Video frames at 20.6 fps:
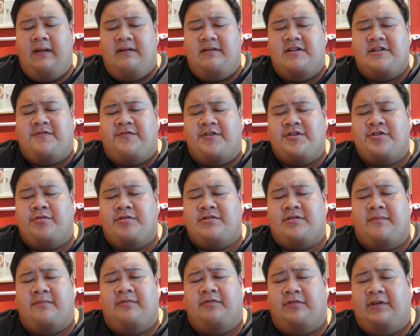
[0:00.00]
this fish
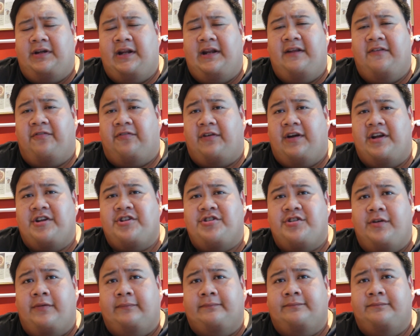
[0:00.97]
was really
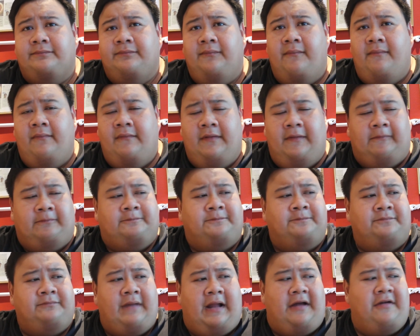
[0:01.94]
fresh.
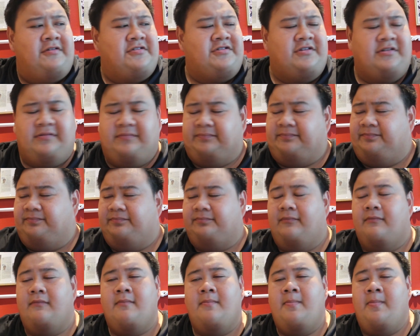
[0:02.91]
I wish, you
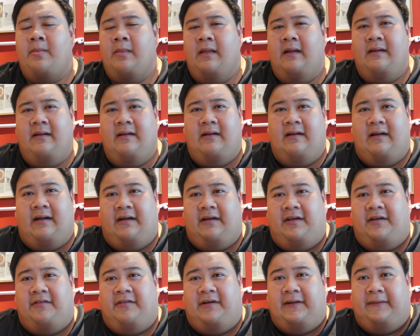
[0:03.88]

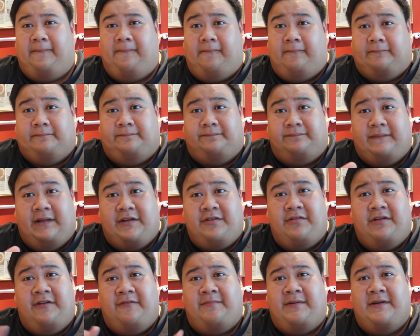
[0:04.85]
know what? This
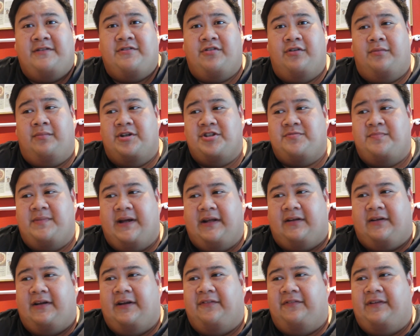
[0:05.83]
would have been so much
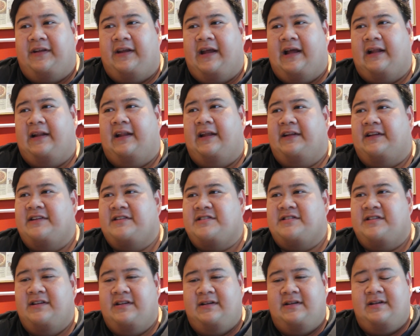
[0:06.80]
better if they had like
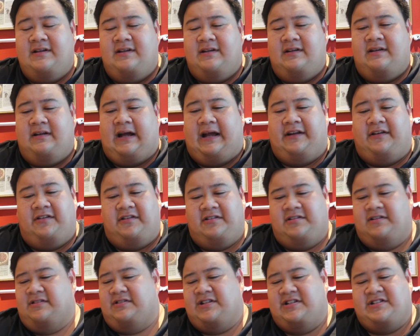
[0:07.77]
this, either
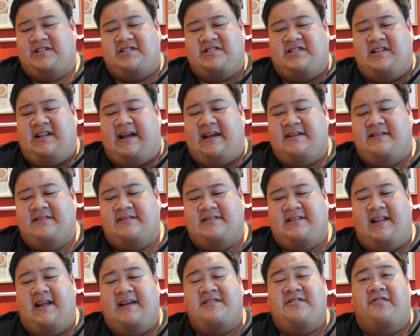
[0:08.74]
just a
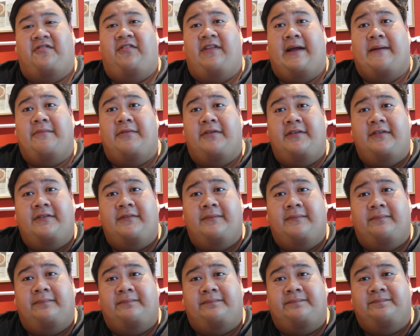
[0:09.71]
slice of lemon
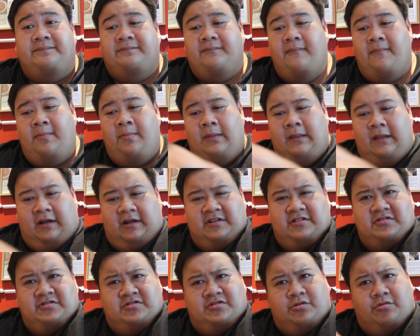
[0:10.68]

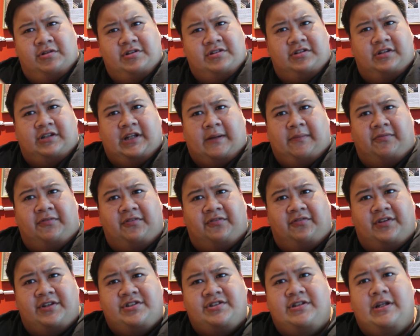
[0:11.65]
and squeeze on top of the
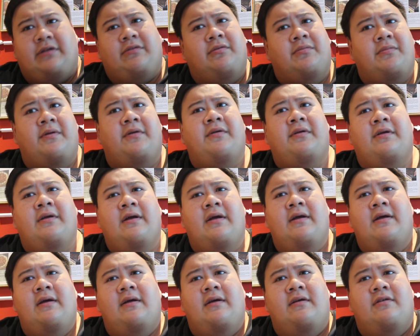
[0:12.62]
fish. That would be
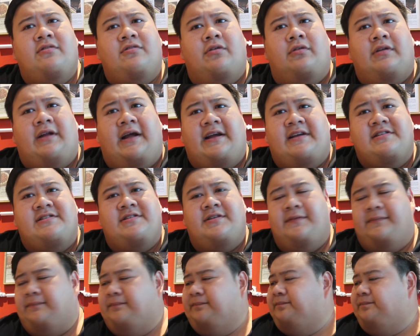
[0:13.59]
so nice.